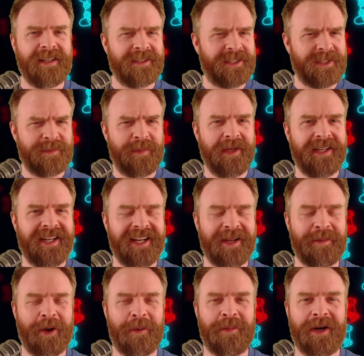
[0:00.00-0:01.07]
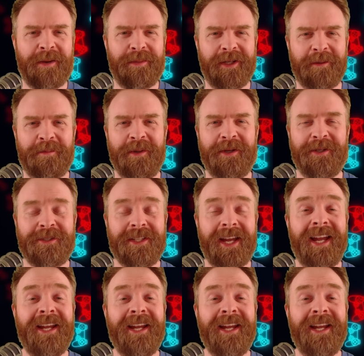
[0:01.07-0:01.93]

And speaking about public builds,